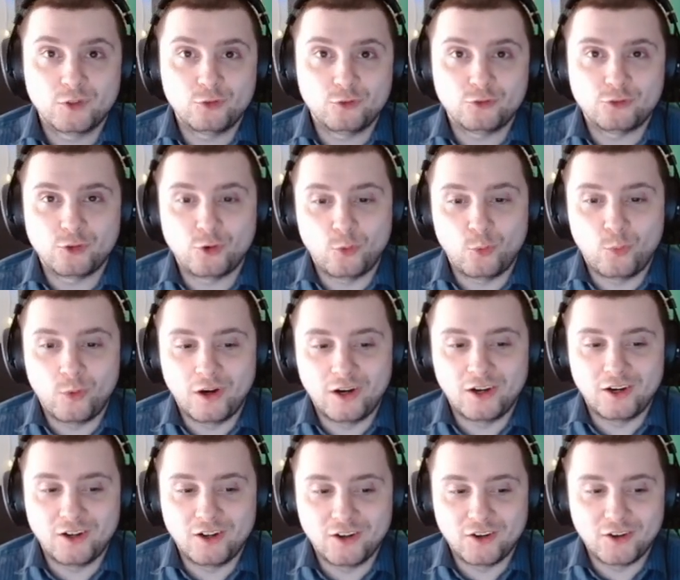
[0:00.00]

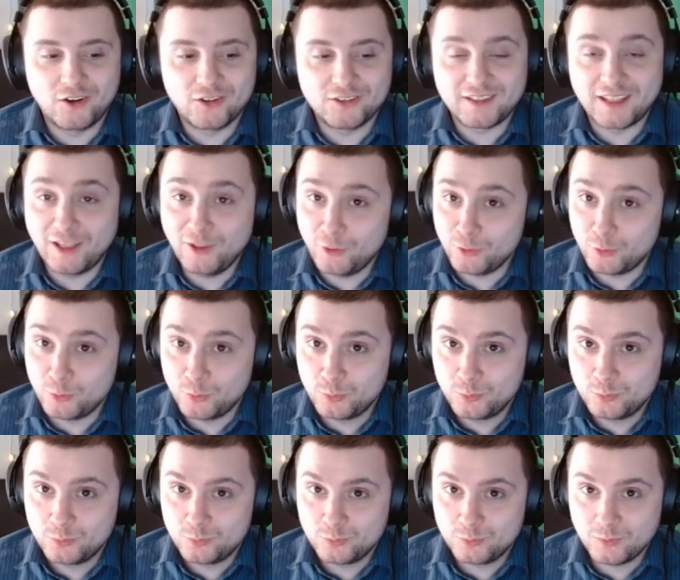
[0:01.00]
So, thank you.
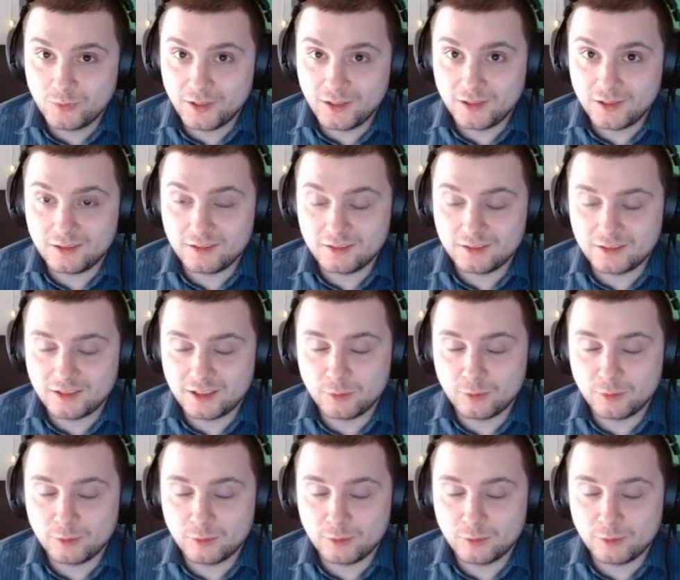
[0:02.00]
And